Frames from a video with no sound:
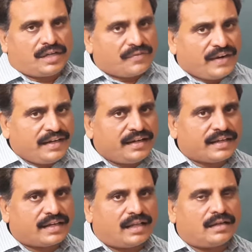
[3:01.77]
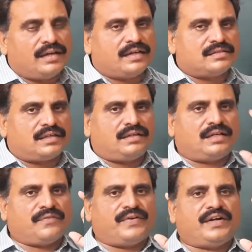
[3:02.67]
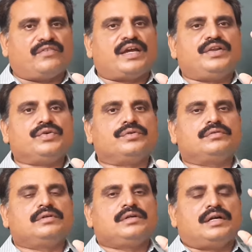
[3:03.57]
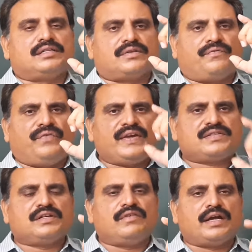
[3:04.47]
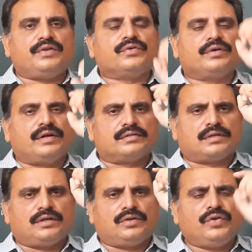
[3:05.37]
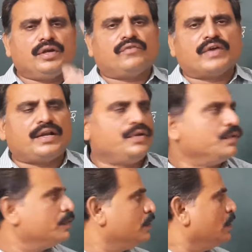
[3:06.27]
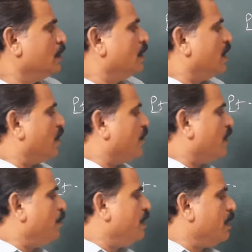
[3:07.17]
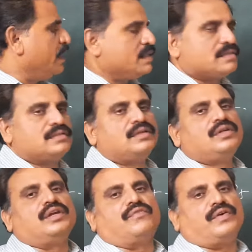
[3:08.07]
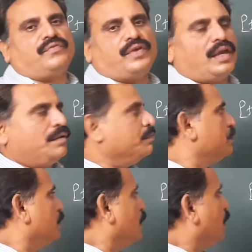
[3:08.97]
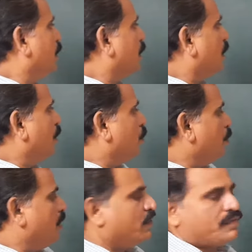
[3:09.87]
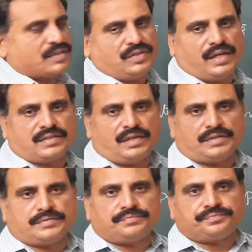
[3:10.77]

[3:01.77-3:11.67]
definite integral, it is a definite value, it is a fixed value, it is a unique value, f of b minus f of a. Integral a to b f of x dx is.